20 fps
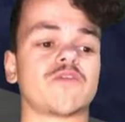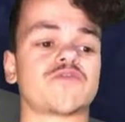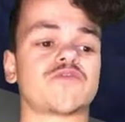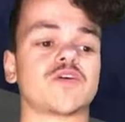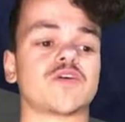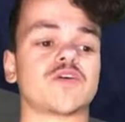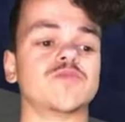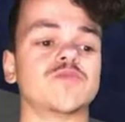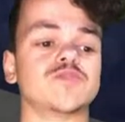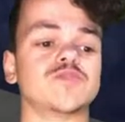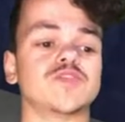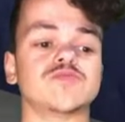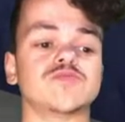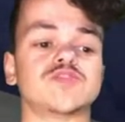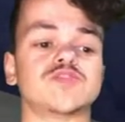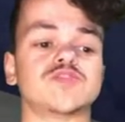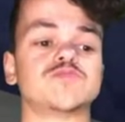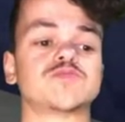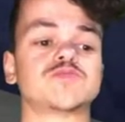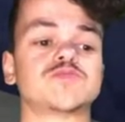from
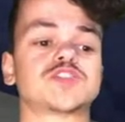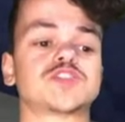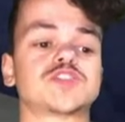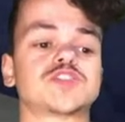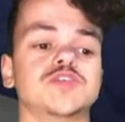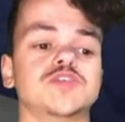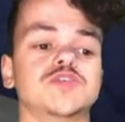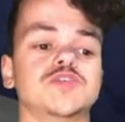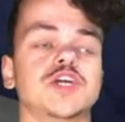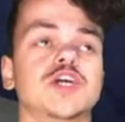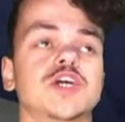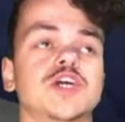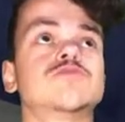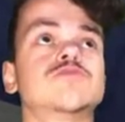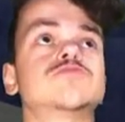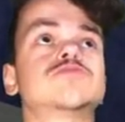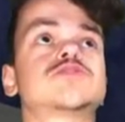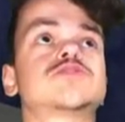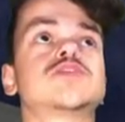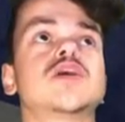YouTube
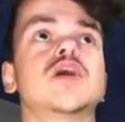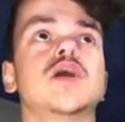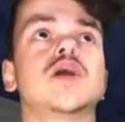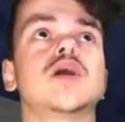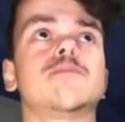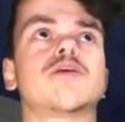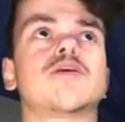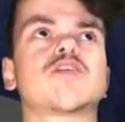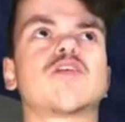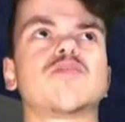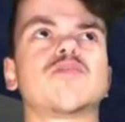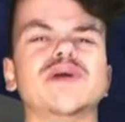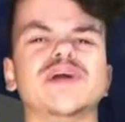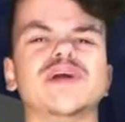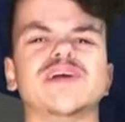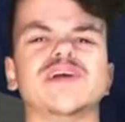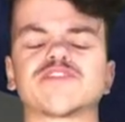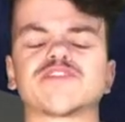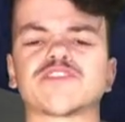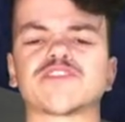Studios. But I've got to admit,
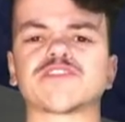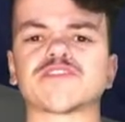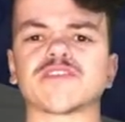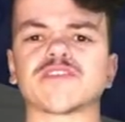it's just,